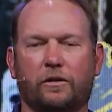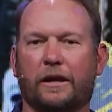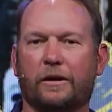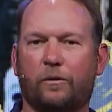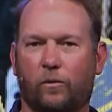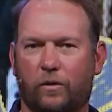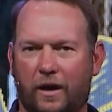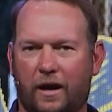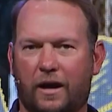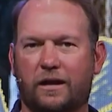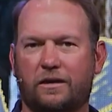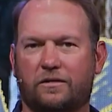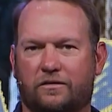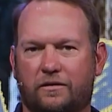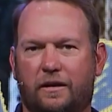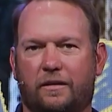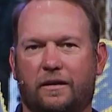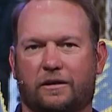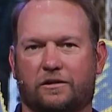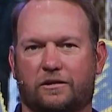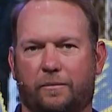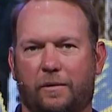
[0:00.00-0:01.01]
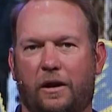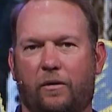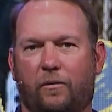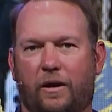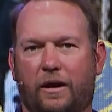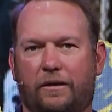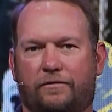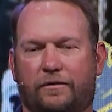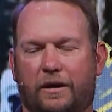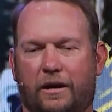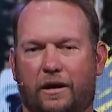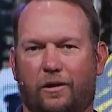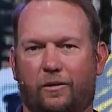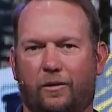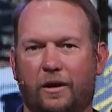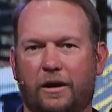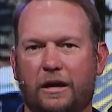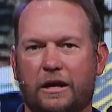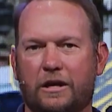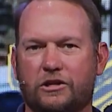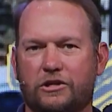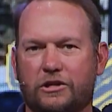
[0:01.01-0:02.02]
Like when I say that to my wife now,
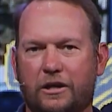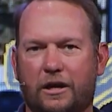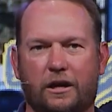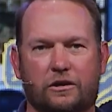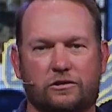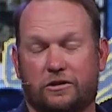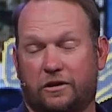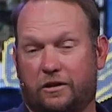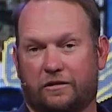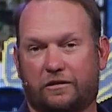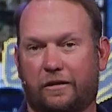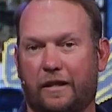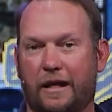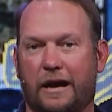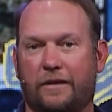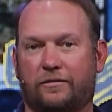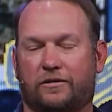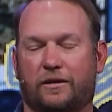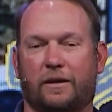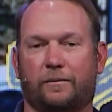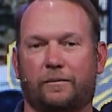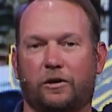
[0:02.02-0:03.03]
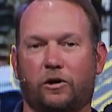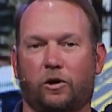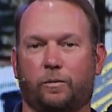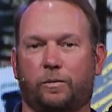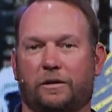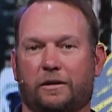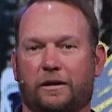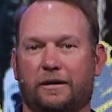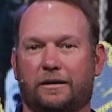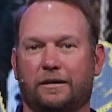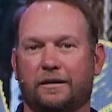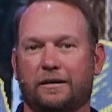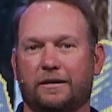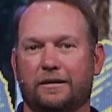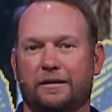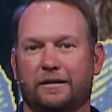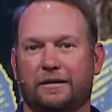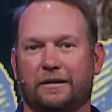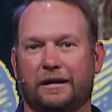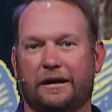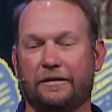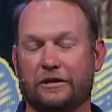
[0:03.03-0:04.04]
she actually just laughs at me openly,
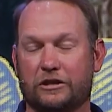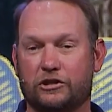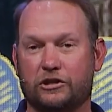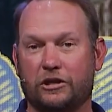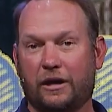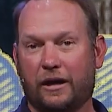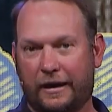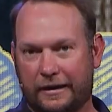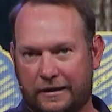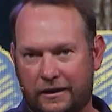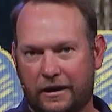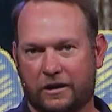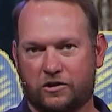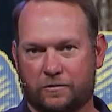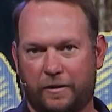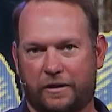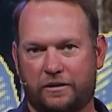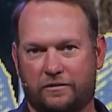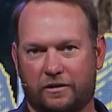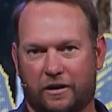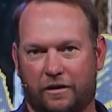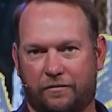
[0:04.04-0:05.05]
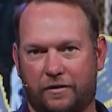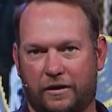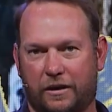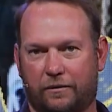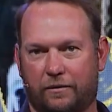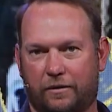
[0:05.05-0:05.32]
and then she I catch myself and I